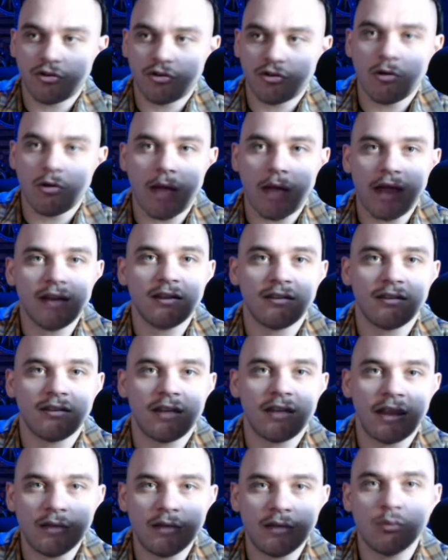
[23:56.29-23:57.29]
Joe Biden
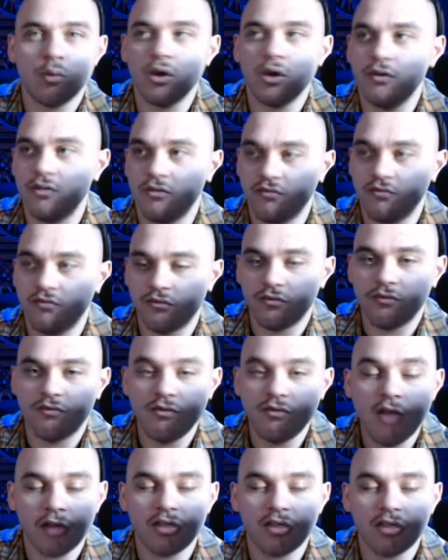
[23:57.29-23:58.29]
said he would,
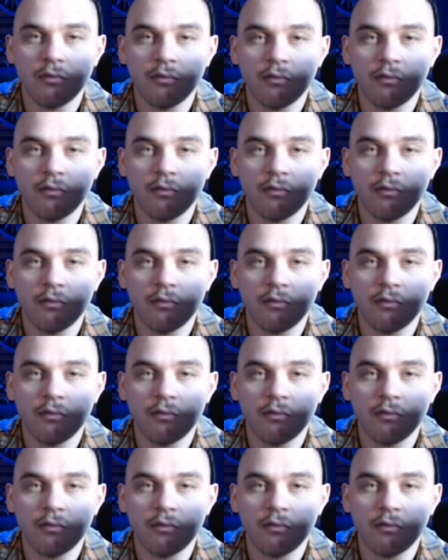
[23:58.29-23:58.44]
nothing